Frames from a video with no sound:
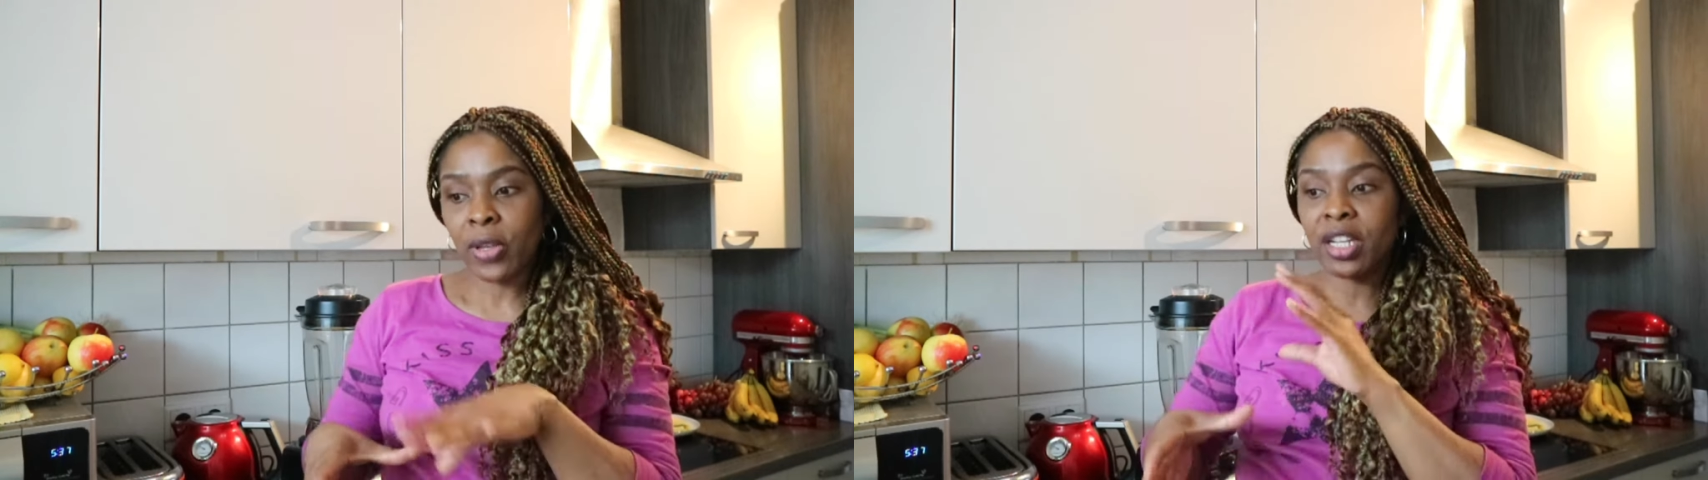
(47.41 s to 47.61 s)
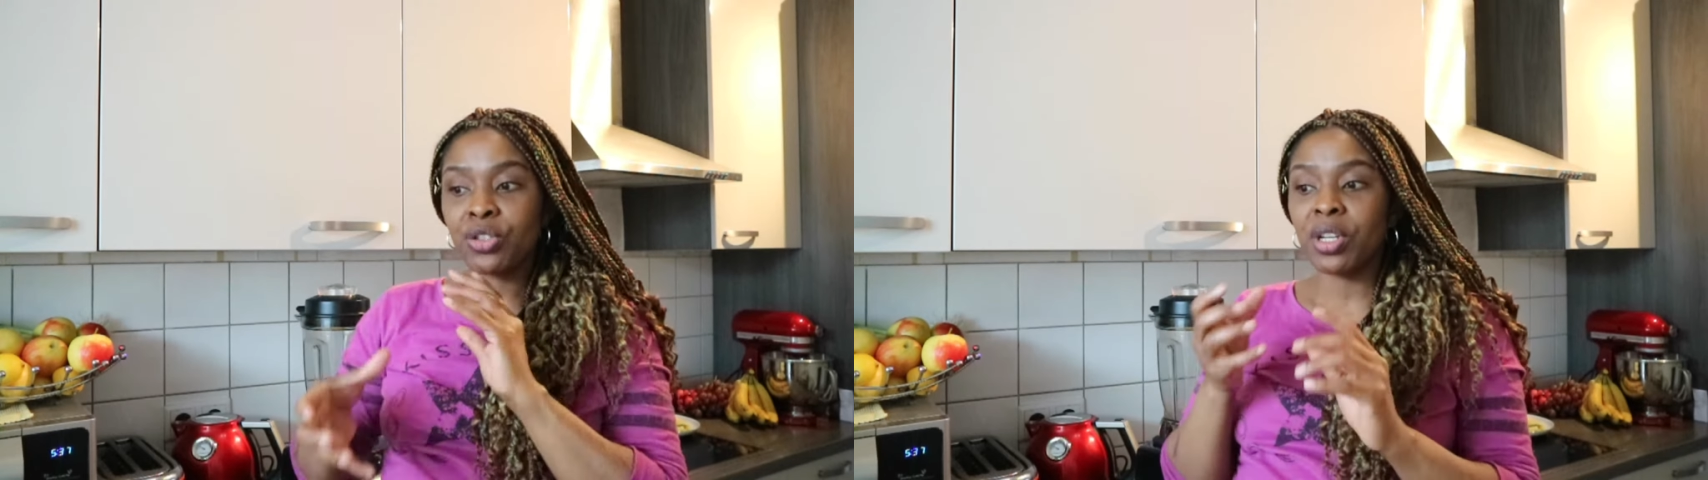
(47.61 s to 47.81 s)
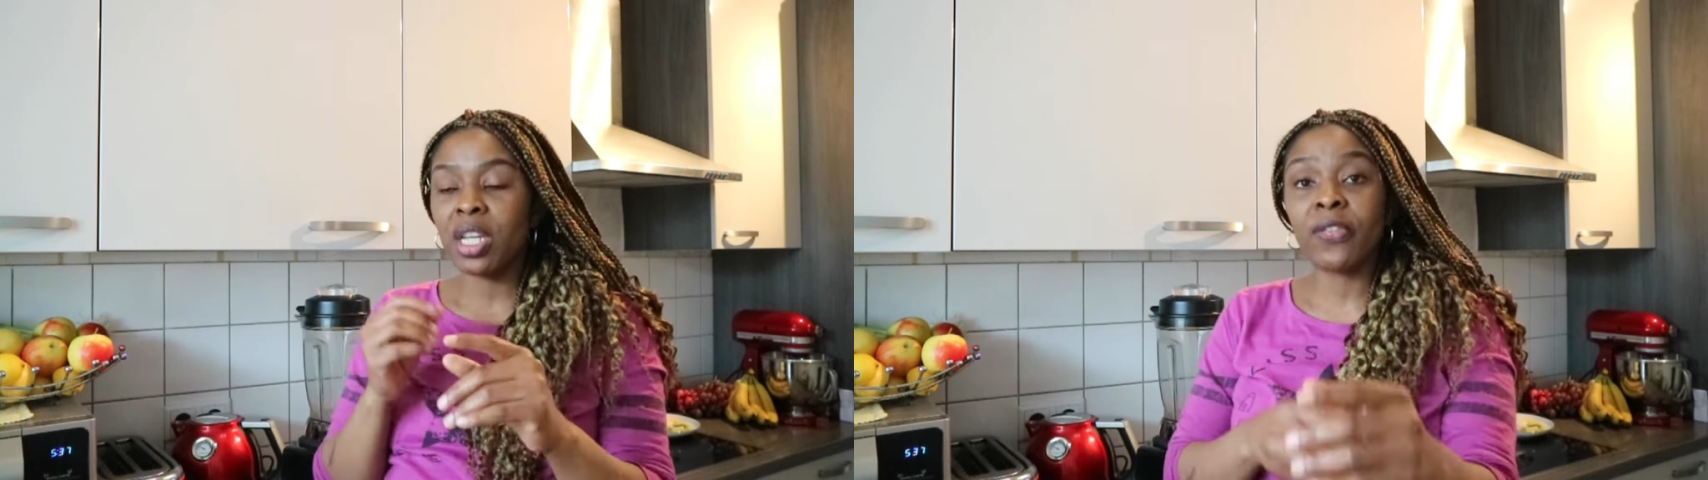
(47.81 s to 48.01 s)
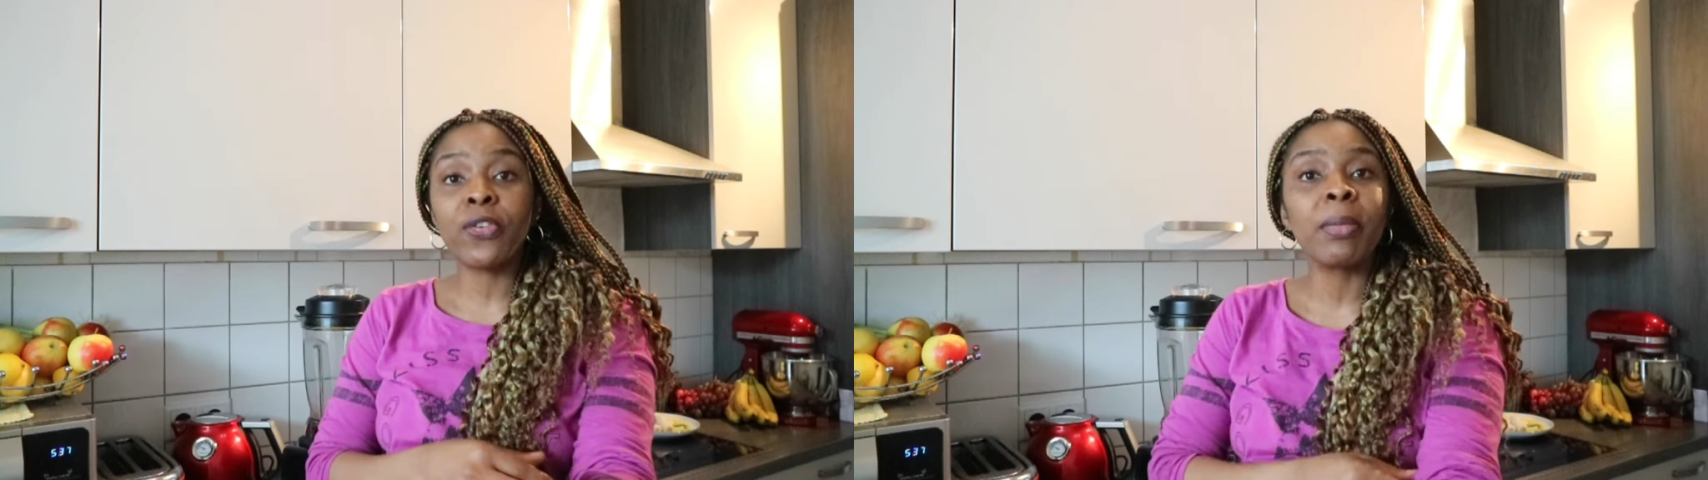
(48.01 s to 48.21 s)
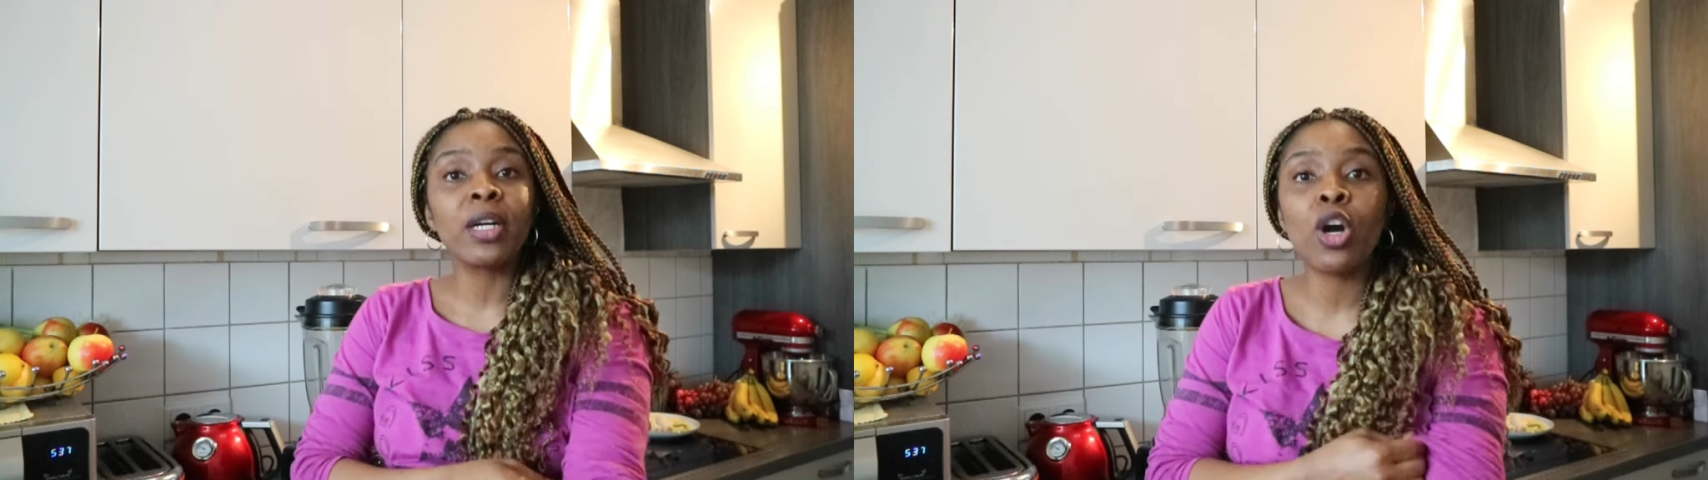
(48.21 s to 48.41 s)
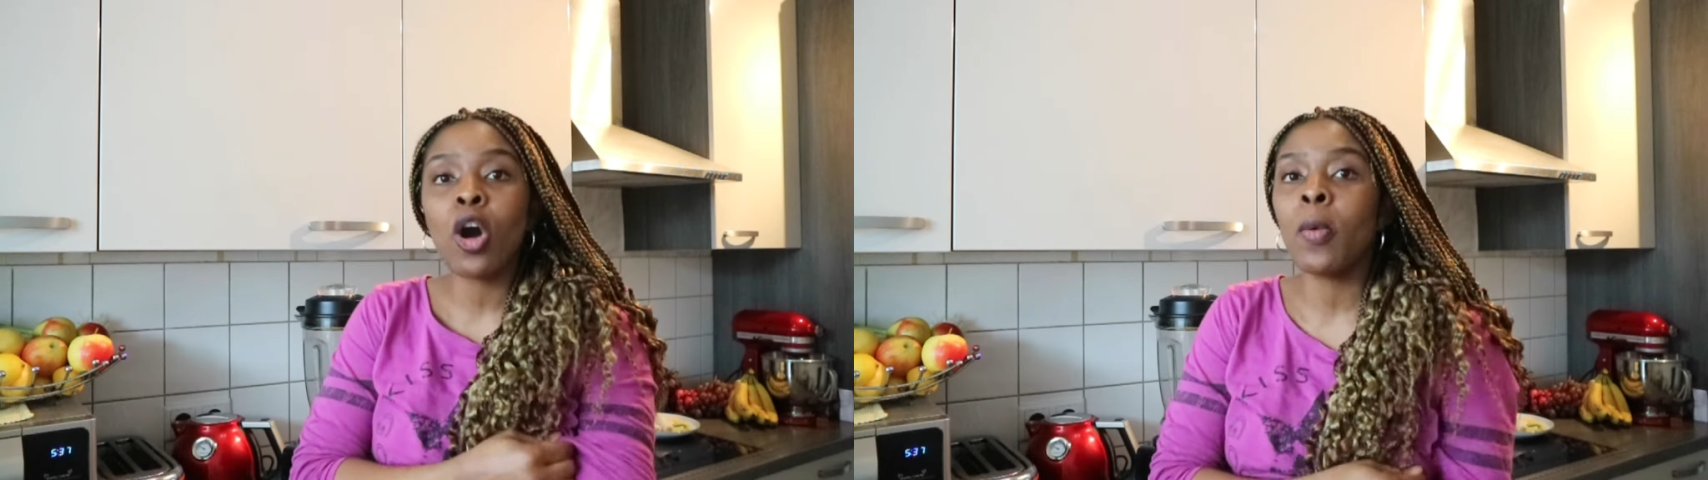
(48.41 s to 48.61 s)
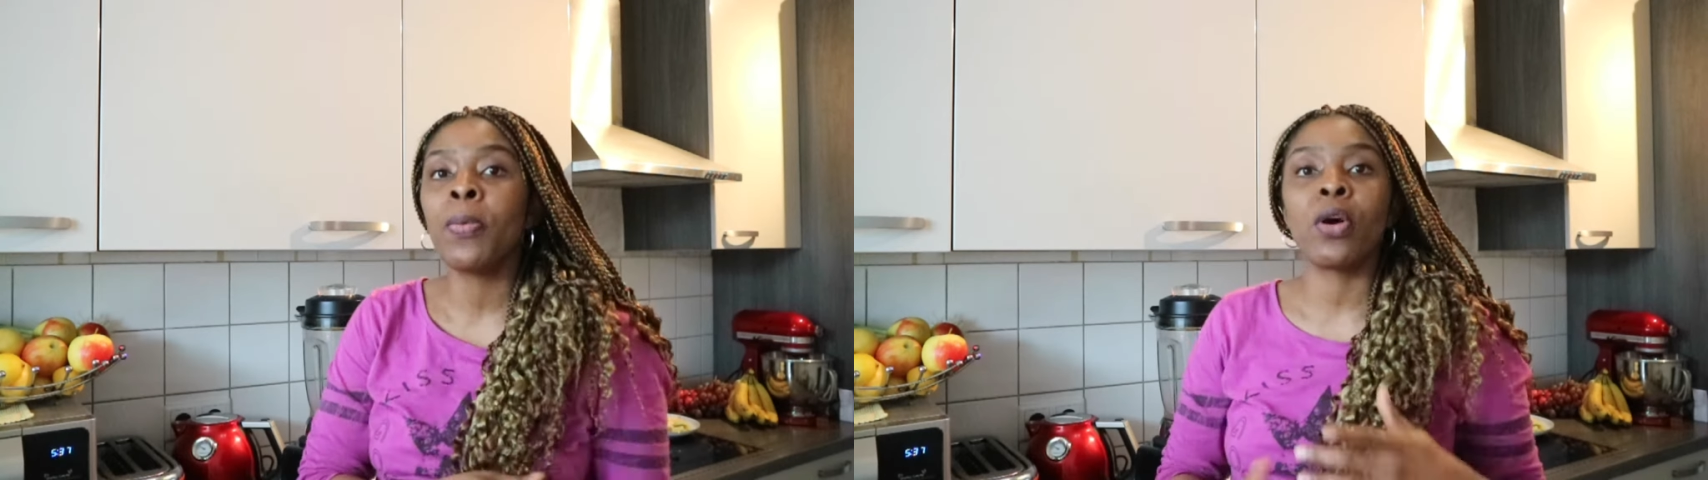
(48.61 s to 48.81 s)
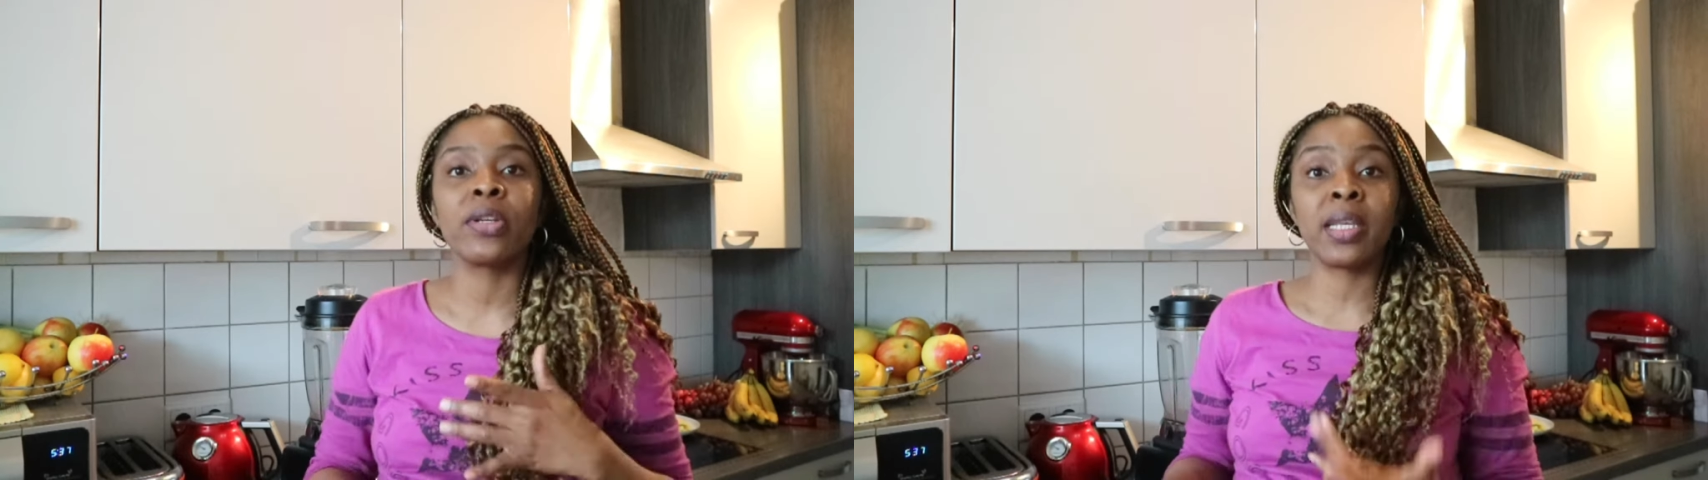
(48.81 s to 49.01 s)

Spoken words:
like drinking it from a cup or